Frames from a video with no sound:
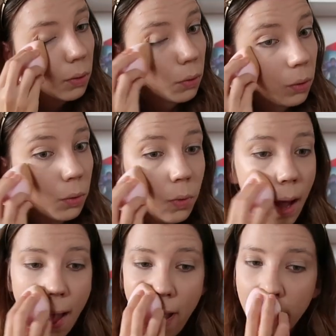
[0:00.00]
who
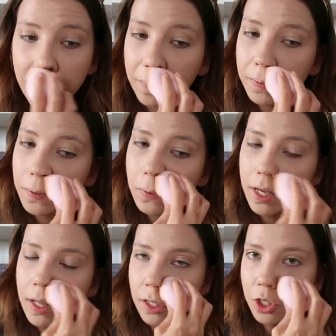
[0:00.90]
have to
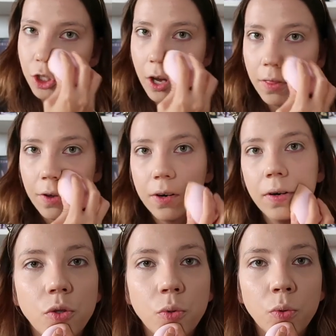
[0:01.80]
kill each
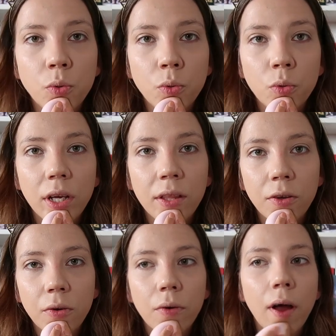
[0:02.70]
other to get
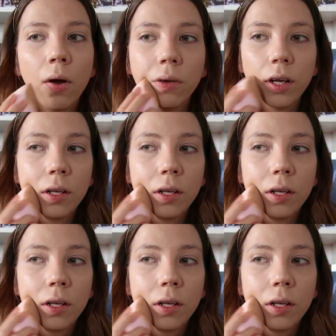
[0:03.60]
the crown.